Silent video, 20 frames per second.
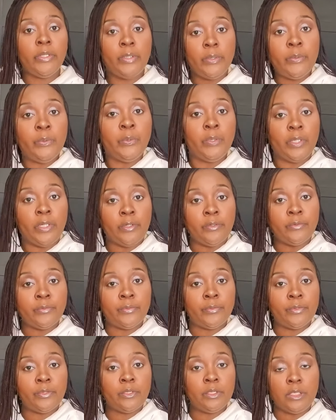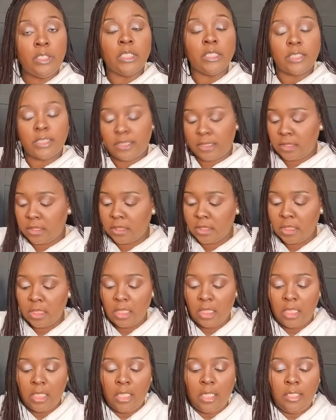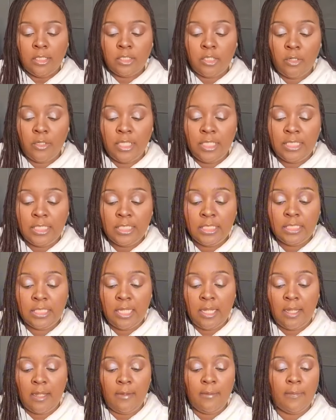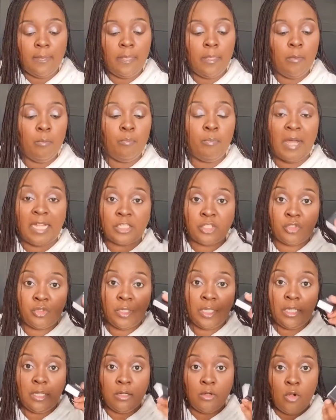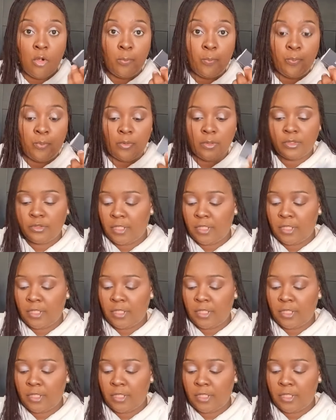12. Yes. So this is the battery GoPro.